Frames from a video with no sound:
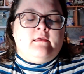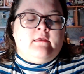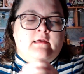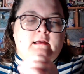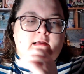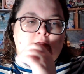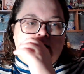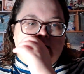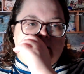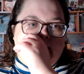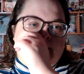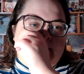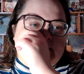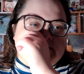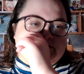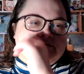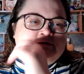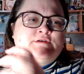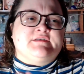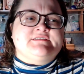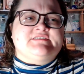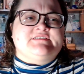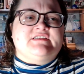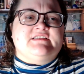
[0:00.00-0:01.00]
this is
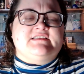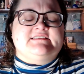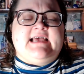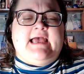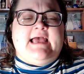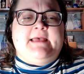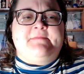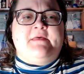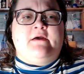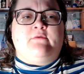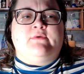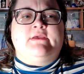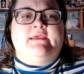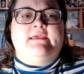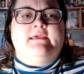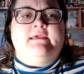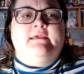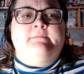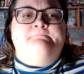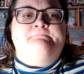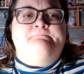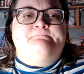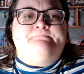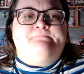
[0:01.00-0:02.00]
also the time that
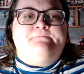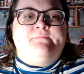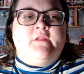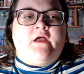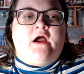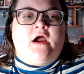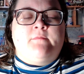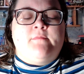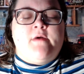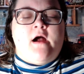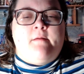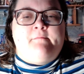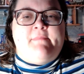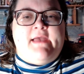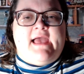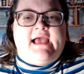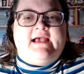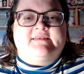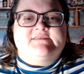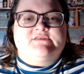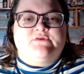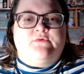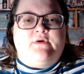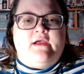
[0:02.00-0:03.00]
our mom
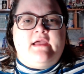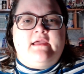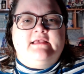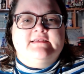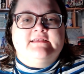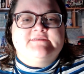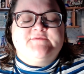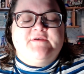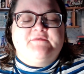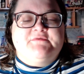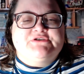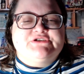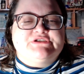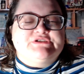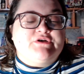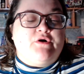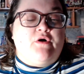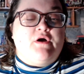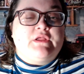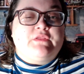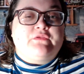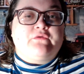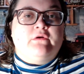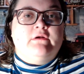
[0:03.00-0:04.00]
passed away because we were just
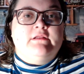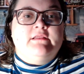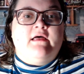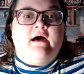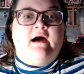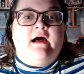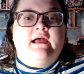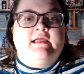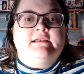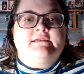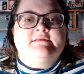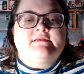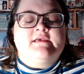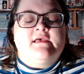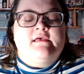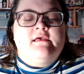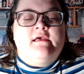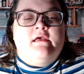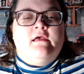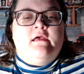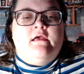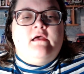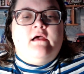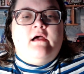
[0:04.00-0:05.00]
going through a lot.
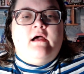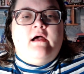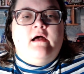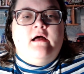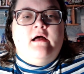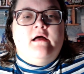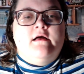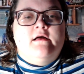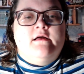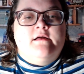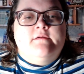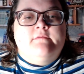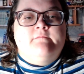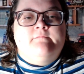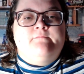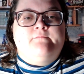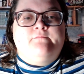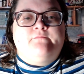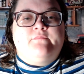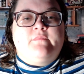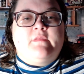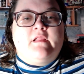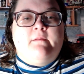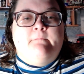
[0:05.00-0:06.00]

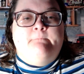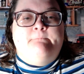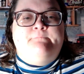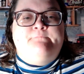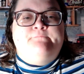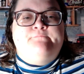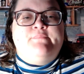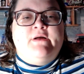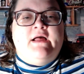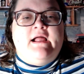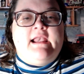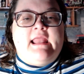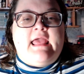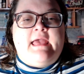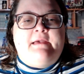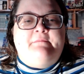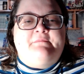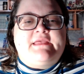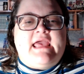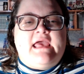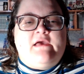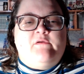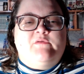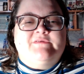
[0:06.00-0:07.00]
But
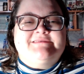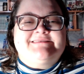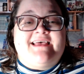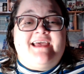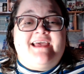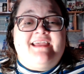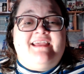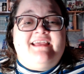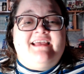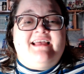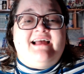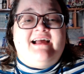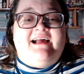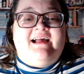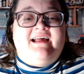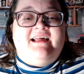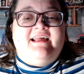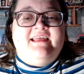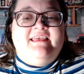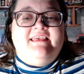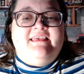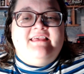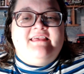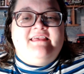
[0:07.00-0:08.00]
MK was like,
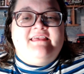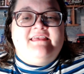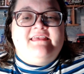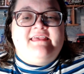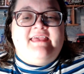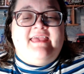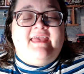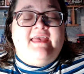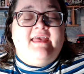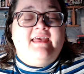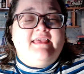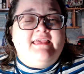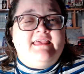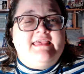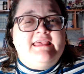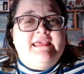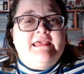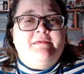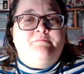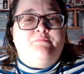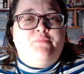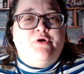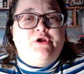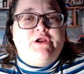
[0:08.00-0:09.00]
I can't
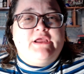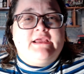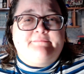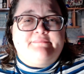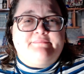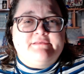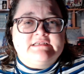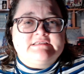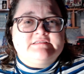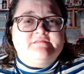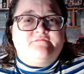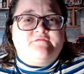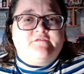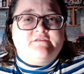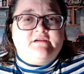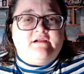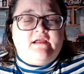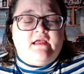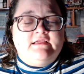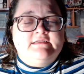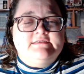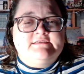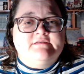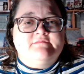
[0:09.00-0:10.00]
keep putting up this
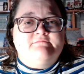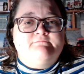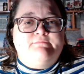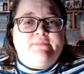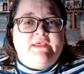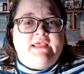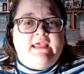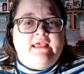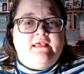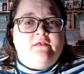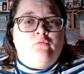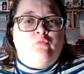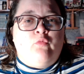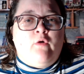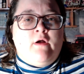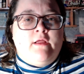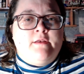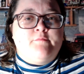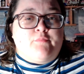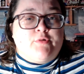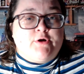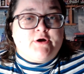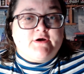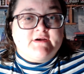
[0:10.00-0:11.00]
front of being
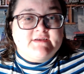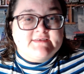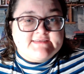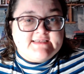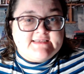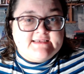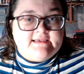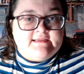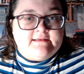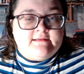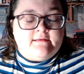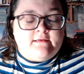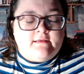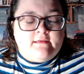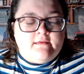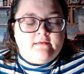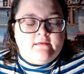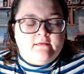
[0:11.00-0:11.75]
one person.